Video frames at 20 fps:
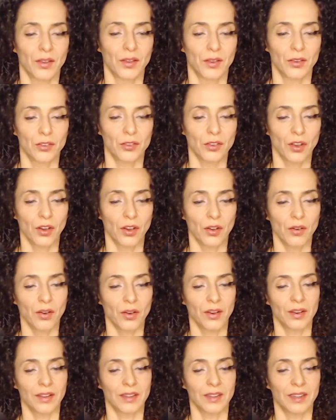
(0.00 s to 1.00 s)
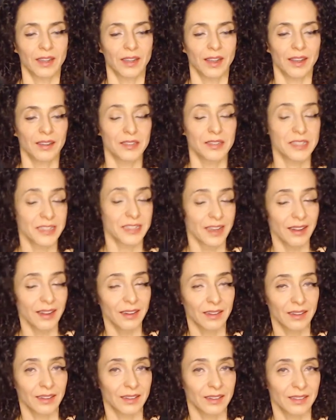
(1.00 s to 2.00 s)
So
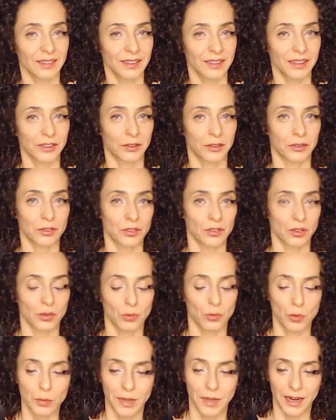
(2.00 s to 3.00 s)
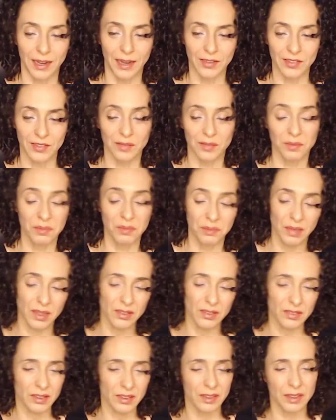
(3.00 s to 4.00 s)
Adele, in her song Rumor Has It,
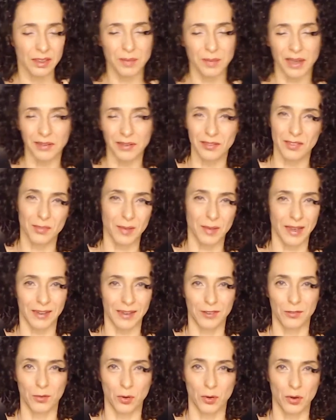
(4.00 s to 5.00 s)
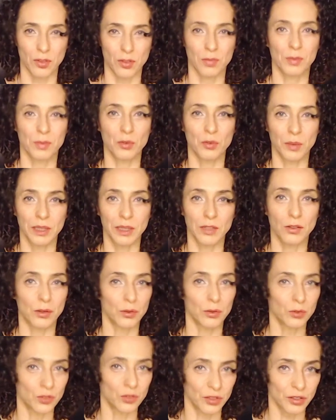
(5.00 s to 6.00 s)
basically bounces back and forth between
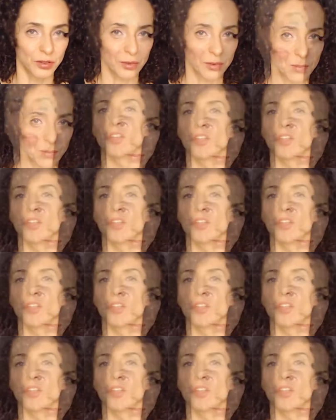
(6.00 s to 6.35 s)
those two.